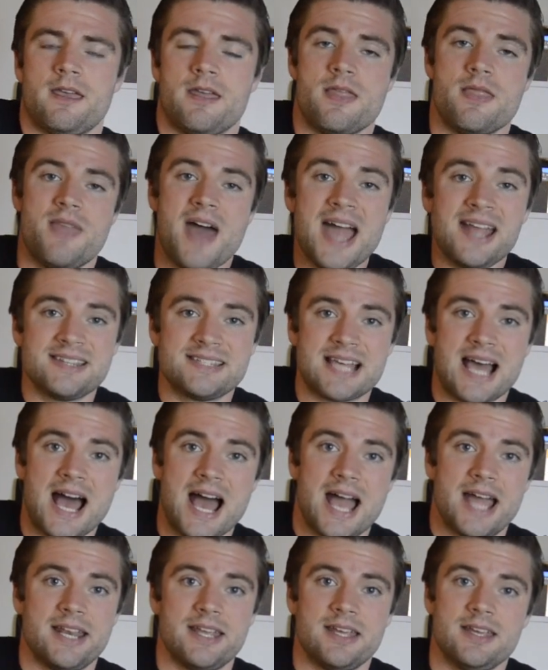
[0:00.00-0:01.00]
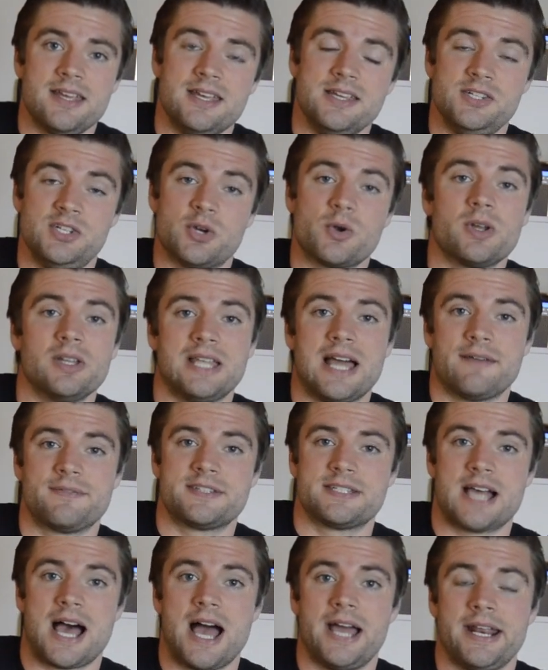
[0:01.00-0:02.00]
That side is your left
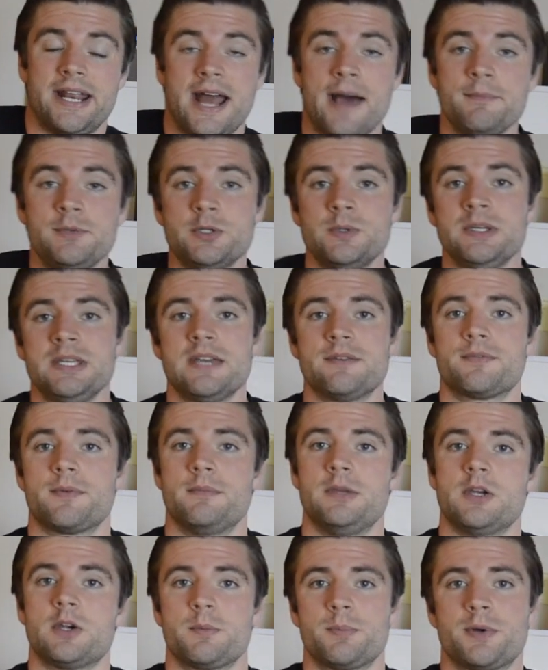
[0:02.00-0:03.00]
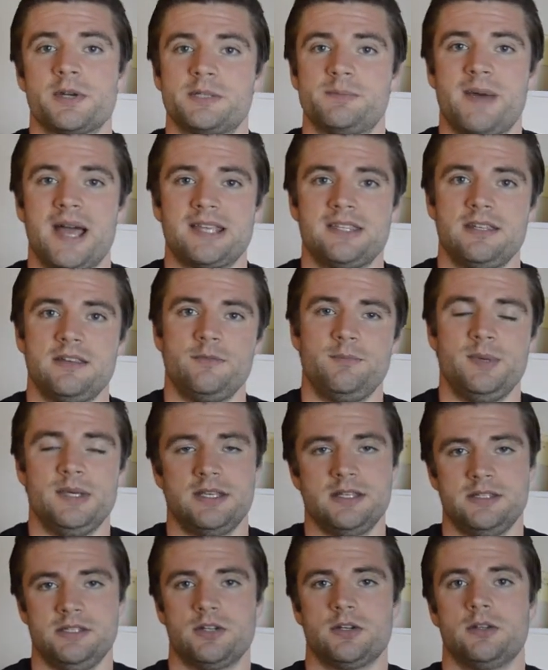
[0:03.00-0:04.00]
side, and I'm doing it from your perspective
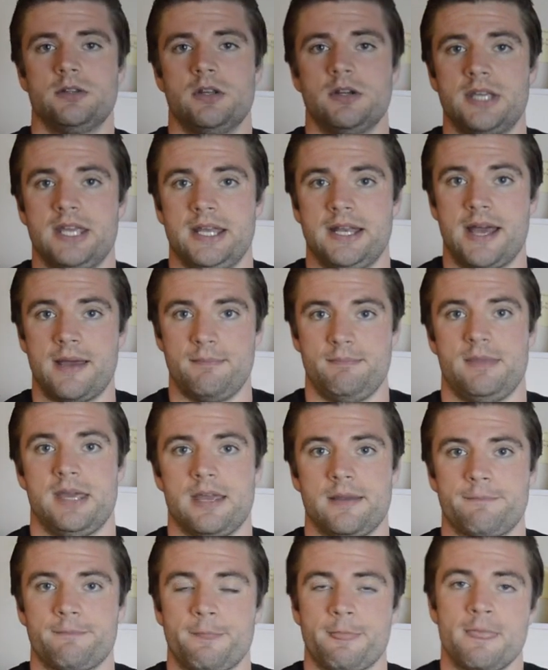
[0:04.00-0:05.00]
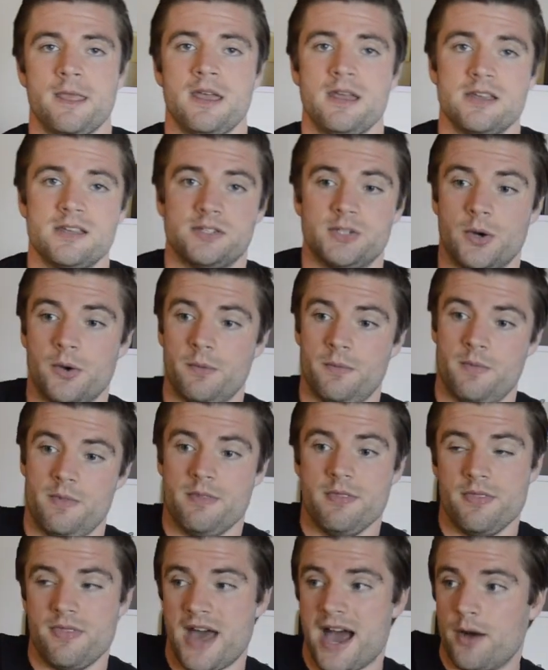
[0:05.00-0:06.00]
because you're looking at me. So
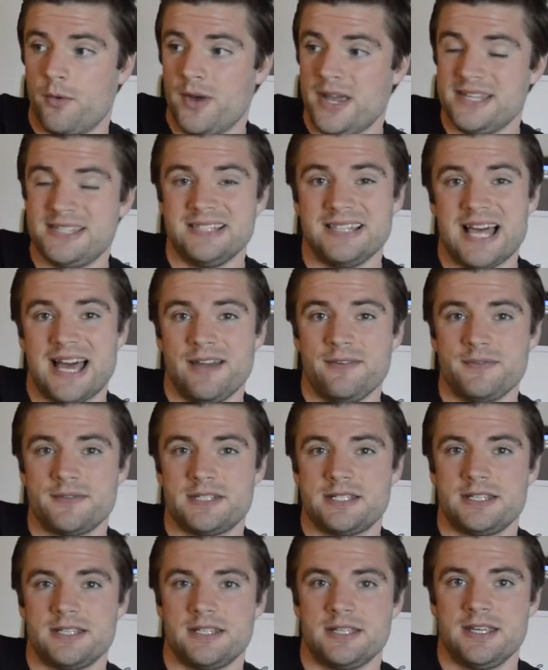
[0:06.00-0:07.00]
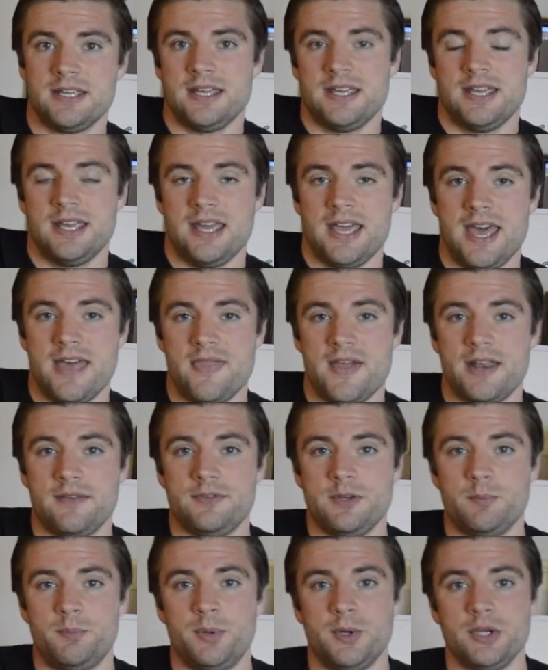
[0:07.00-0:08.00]
that way's left, and then if
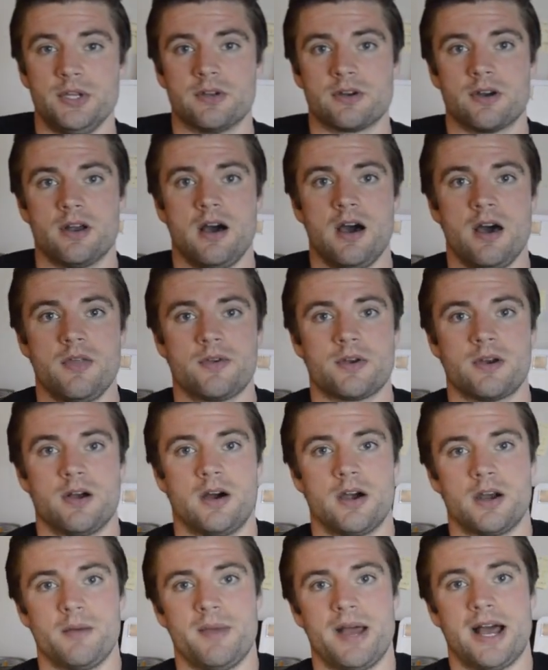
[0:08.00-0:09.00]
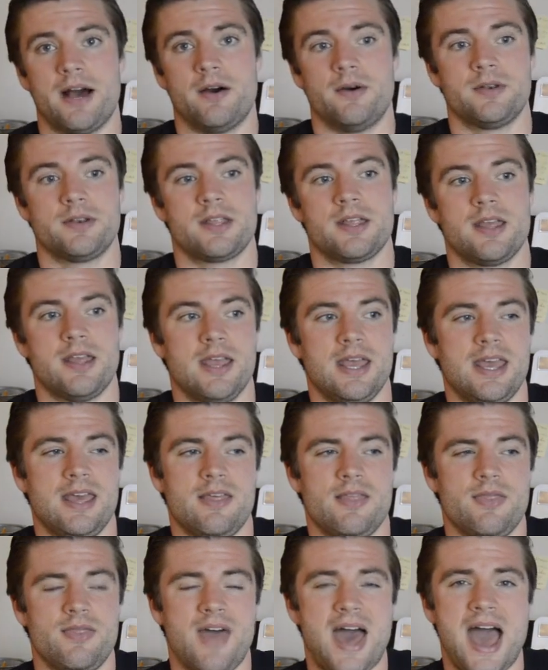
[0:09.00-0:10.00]
you put your other arm out,
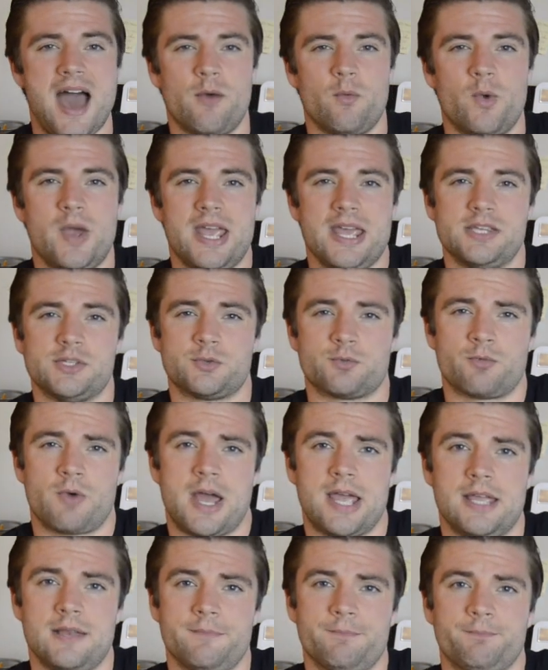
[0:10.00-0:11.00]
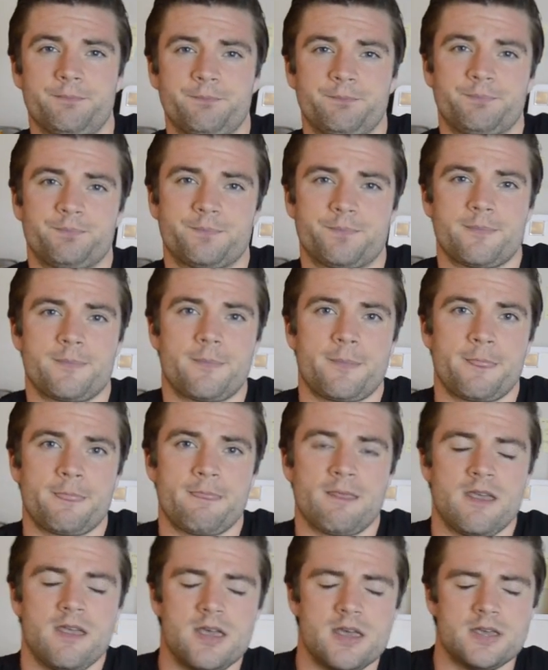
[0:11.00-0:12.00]
that way's right.
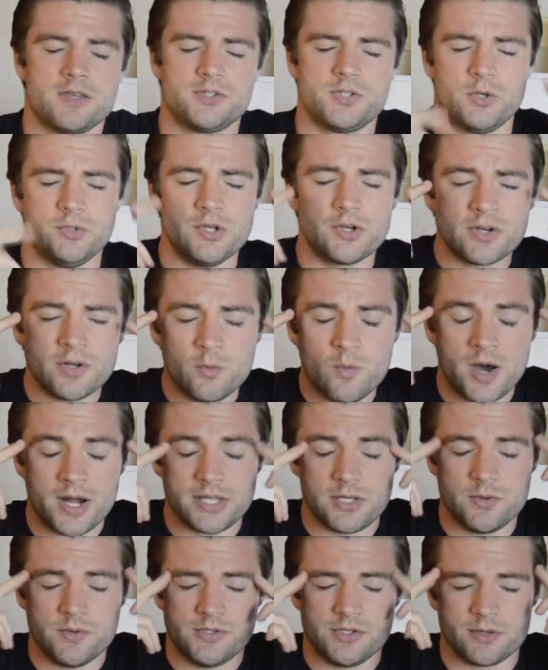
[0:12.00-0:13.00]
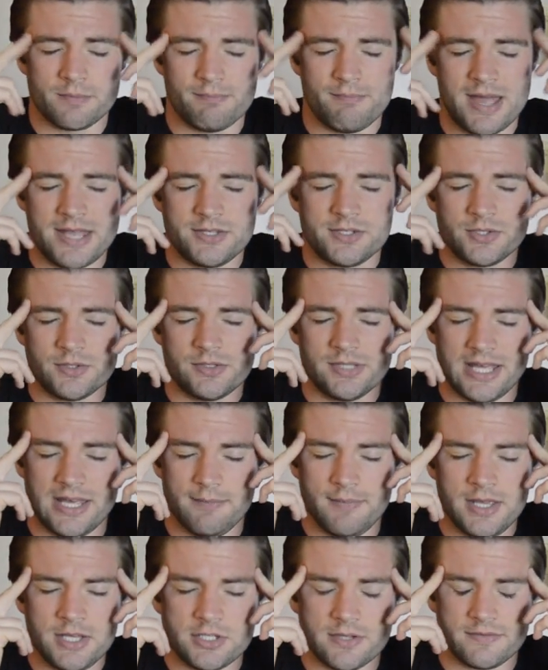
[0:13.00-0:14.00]
So you're going to want to use your mental
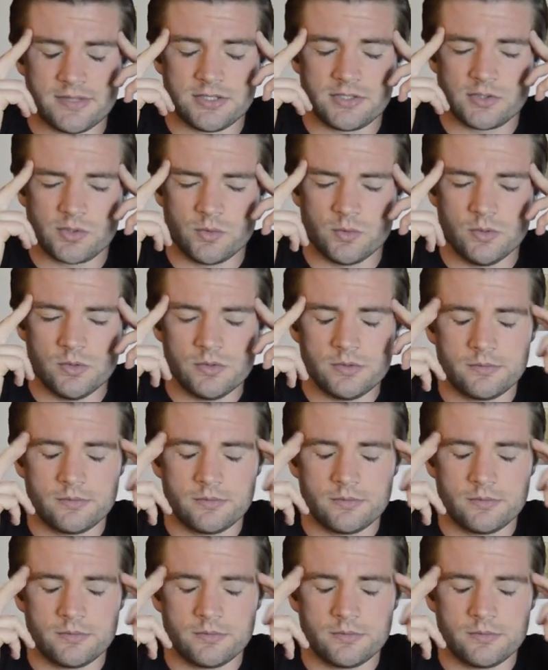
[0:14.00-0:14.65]
image of the school